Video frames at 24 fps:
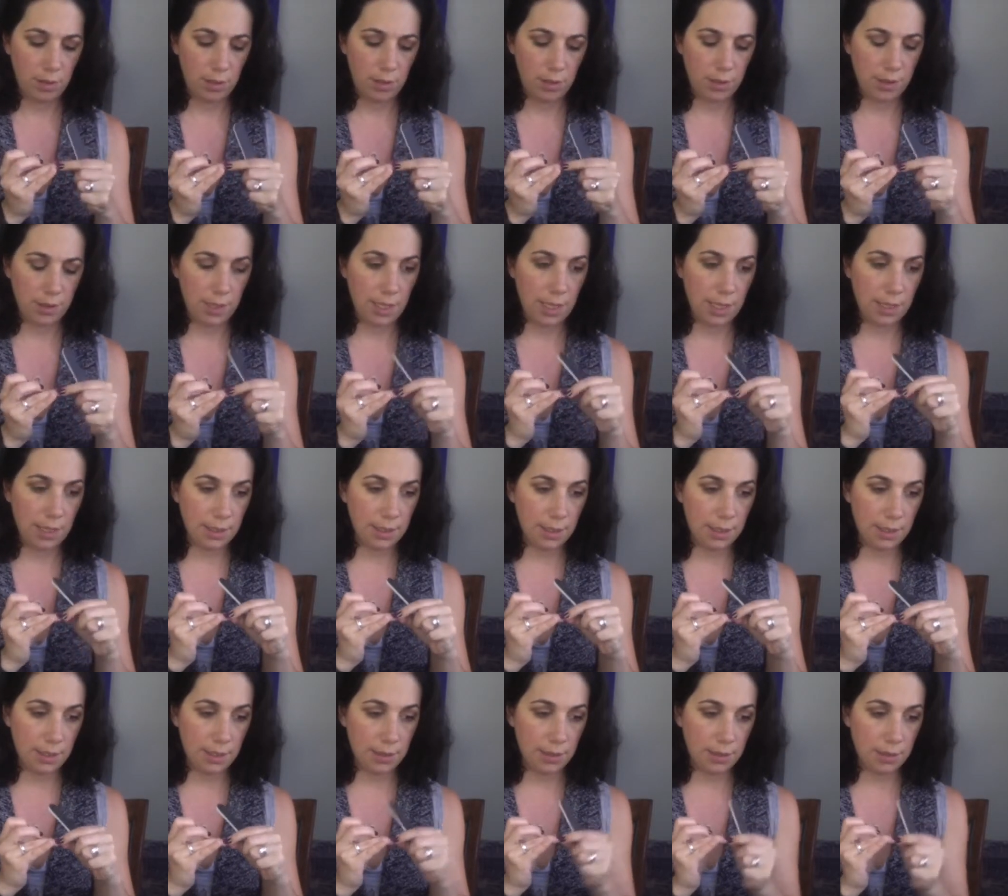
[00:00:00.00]
There's the
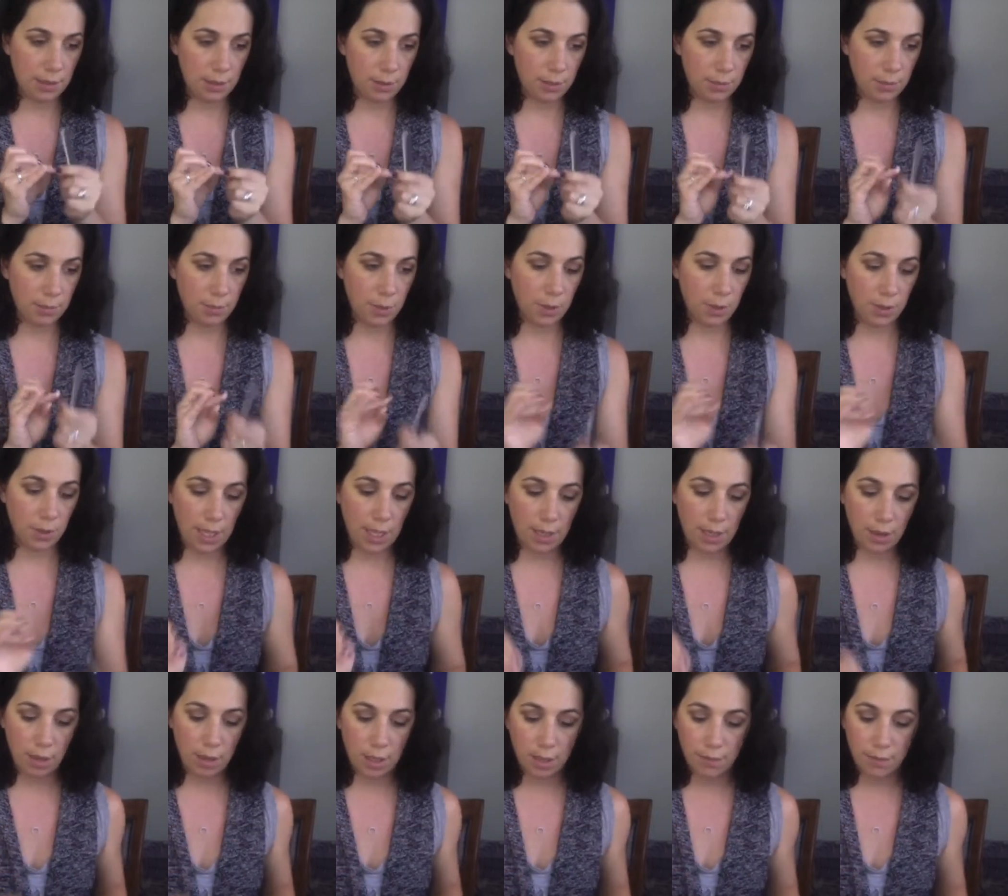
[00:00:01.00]
excess, just pull
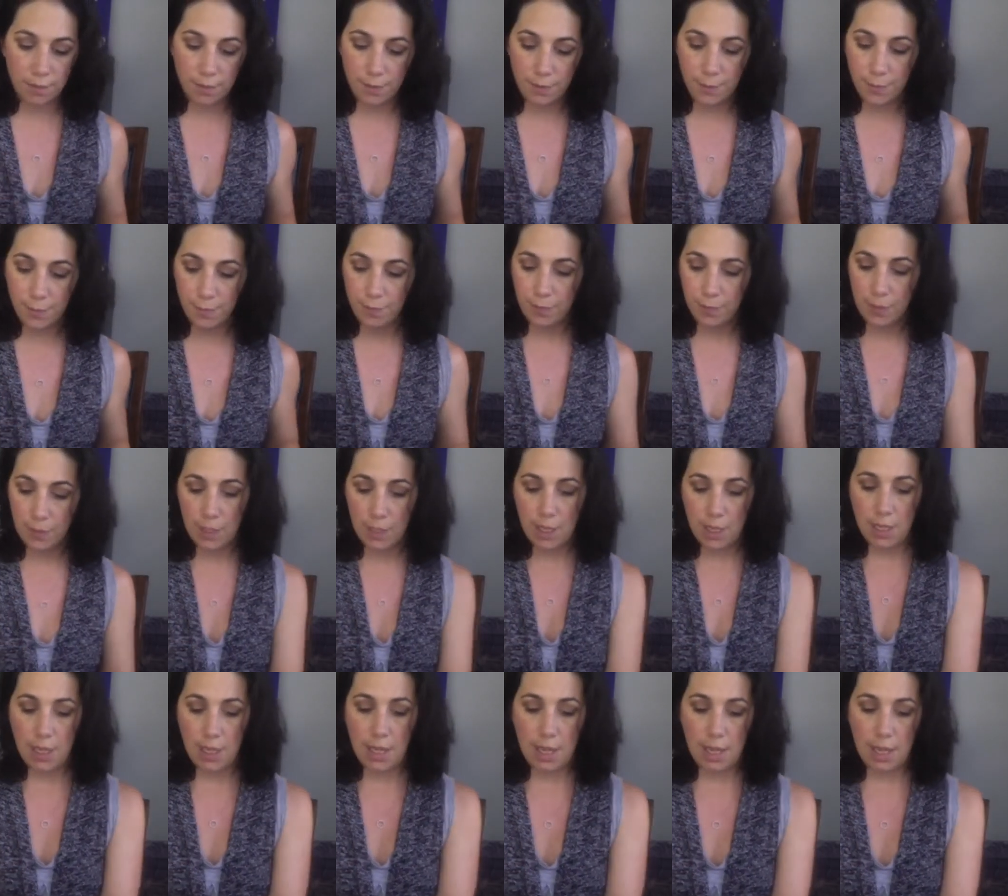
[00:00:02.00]
that off.
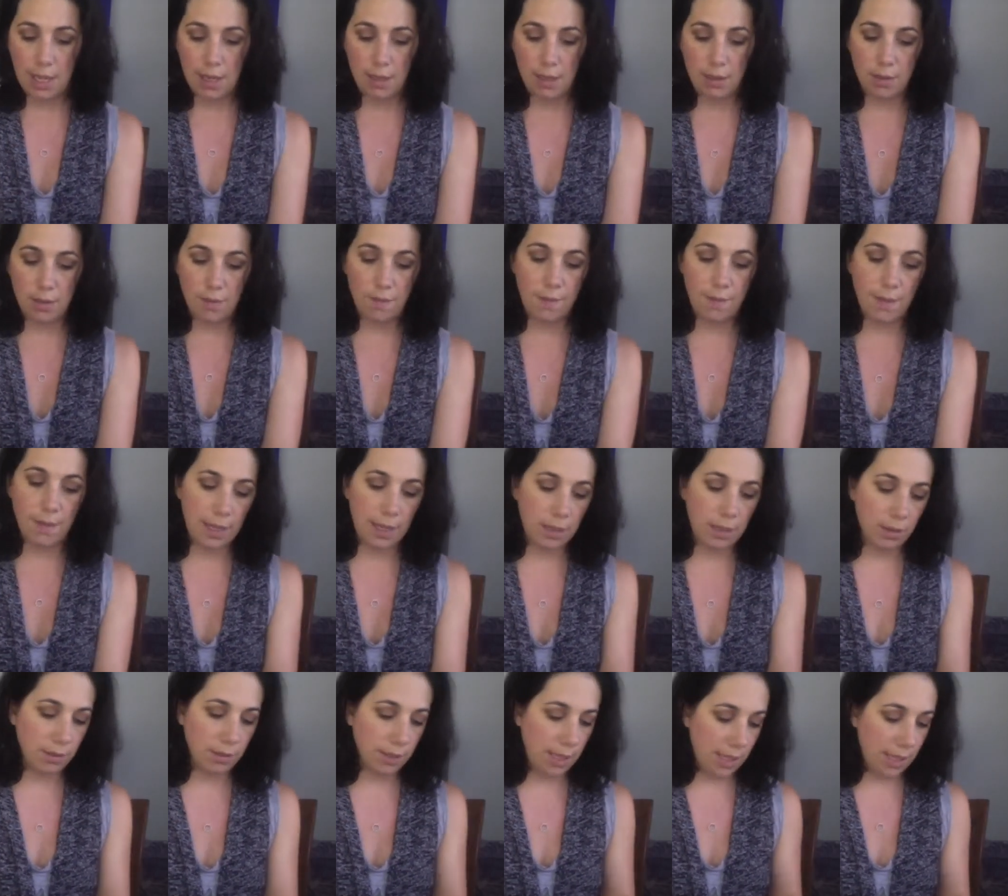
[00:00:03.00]
And
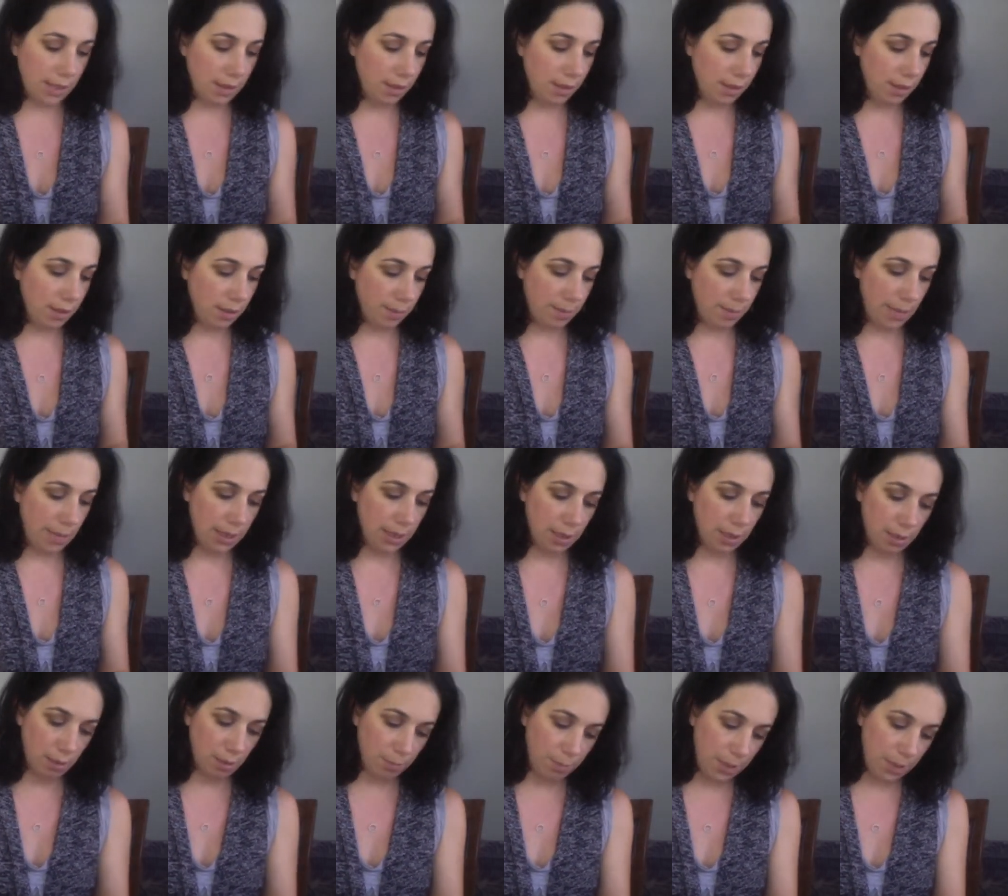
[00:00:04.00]
final nail with my
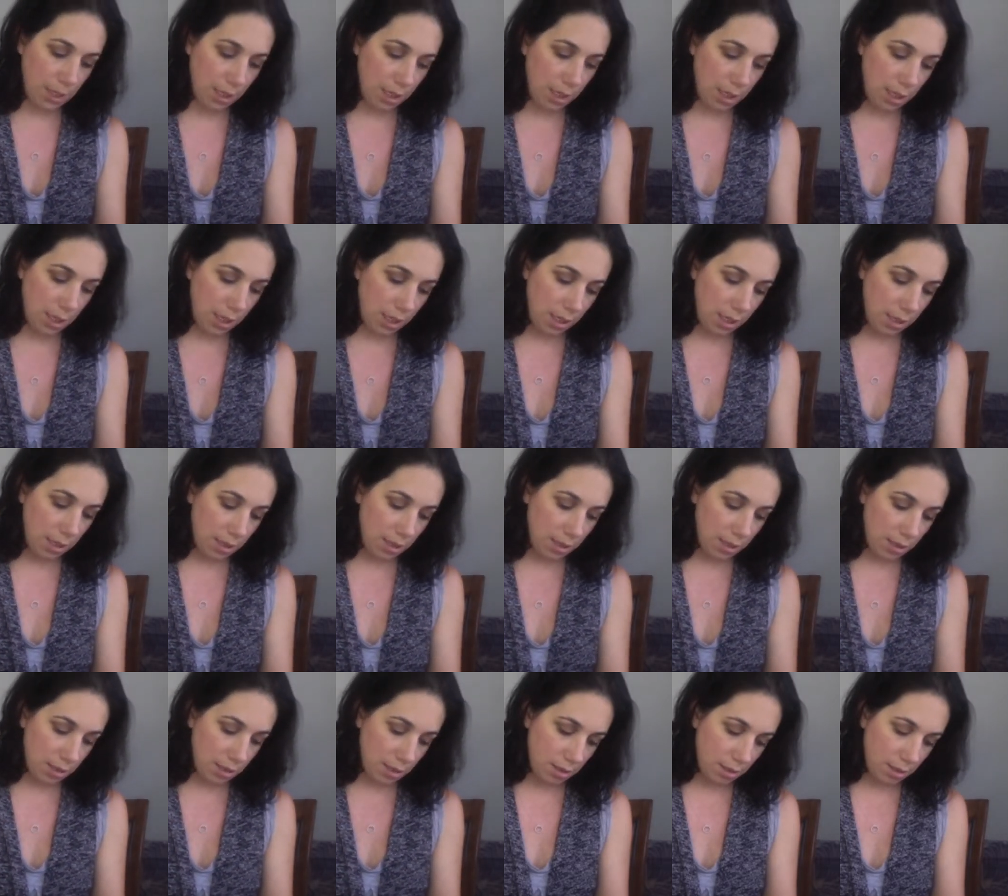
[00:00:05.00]
little pinky.
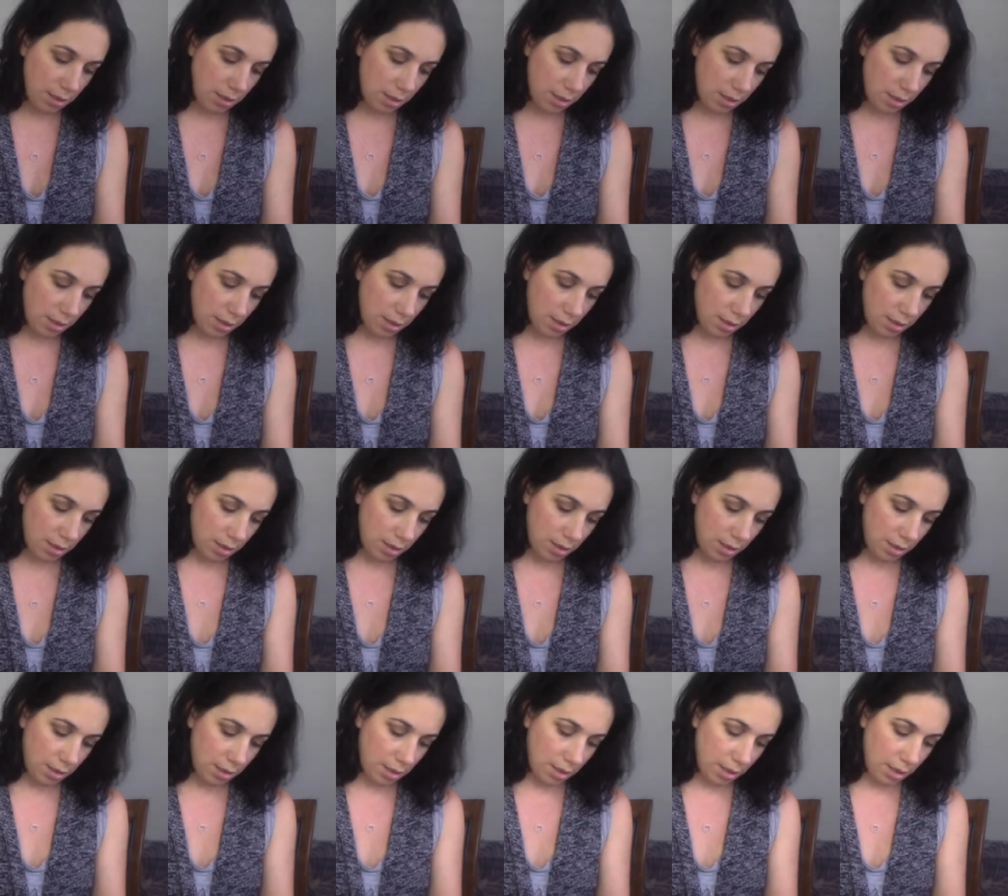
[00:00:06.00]

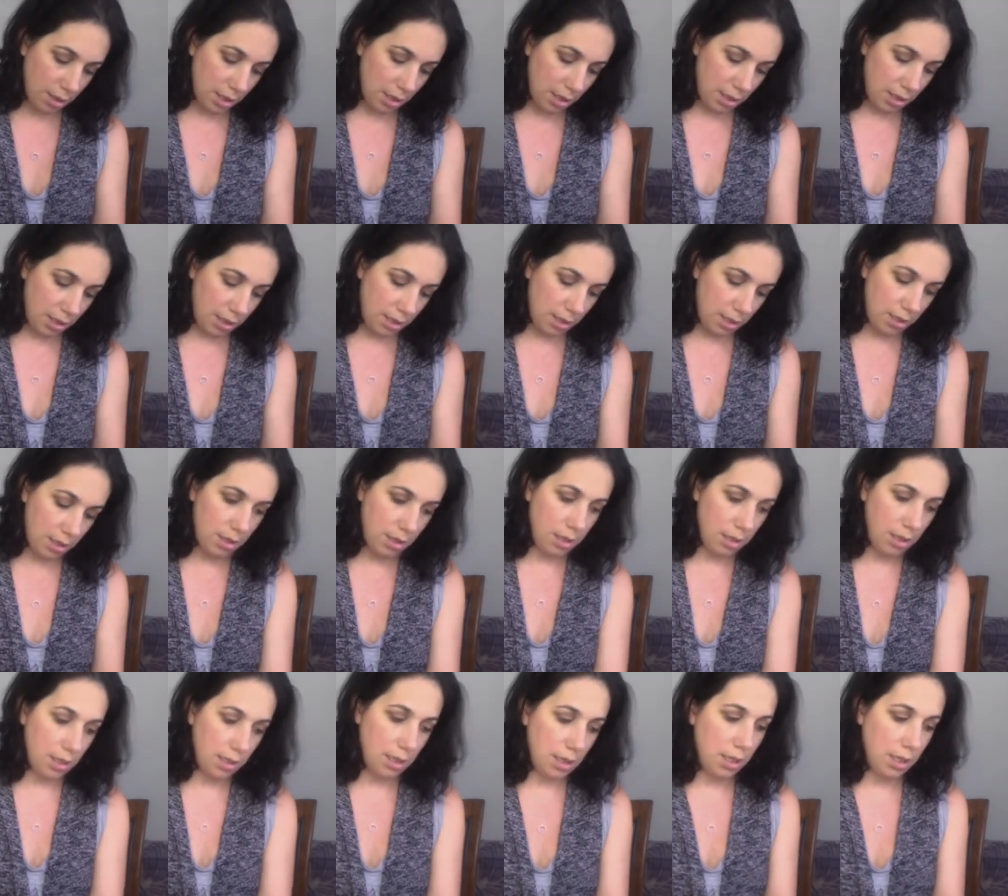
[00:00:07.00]
Again,
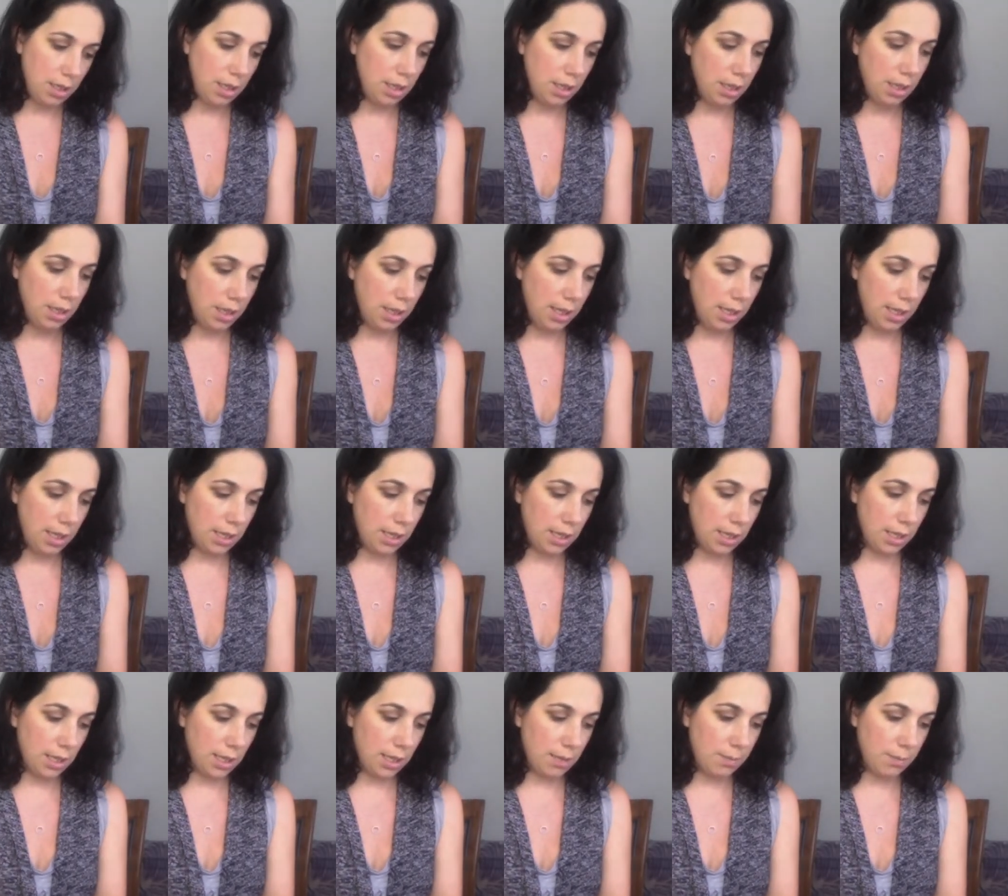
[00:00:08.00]

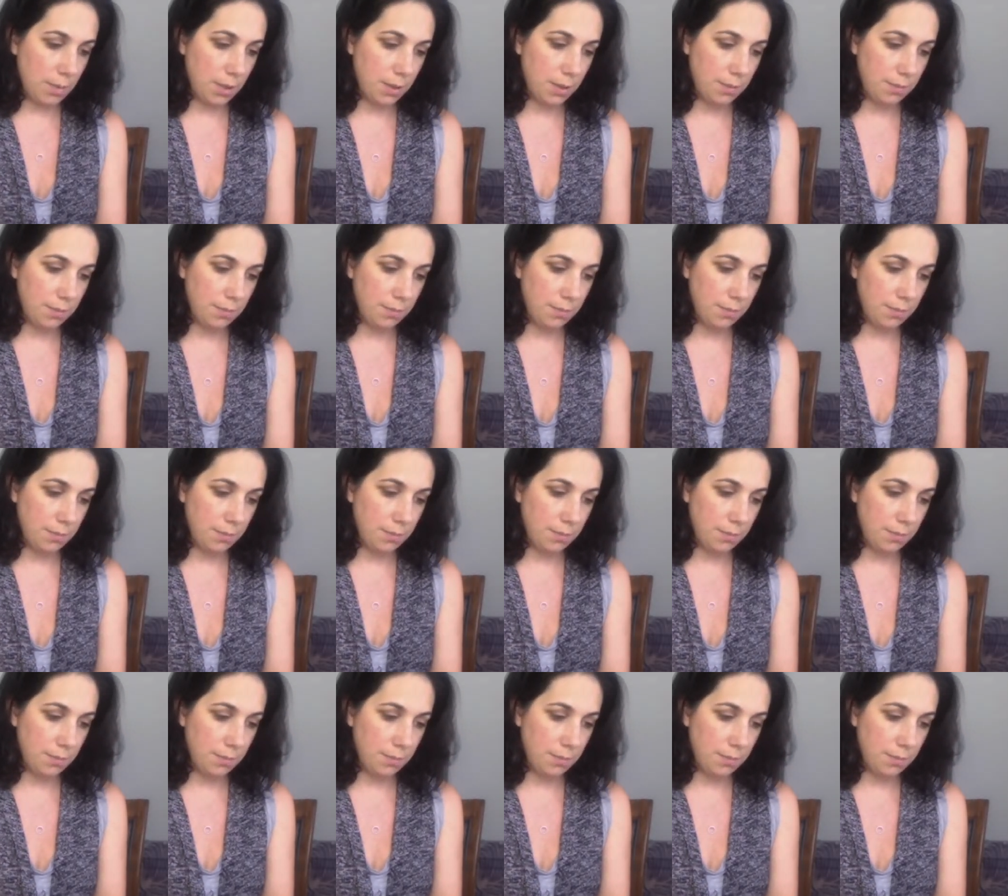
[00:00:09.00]
heat it up.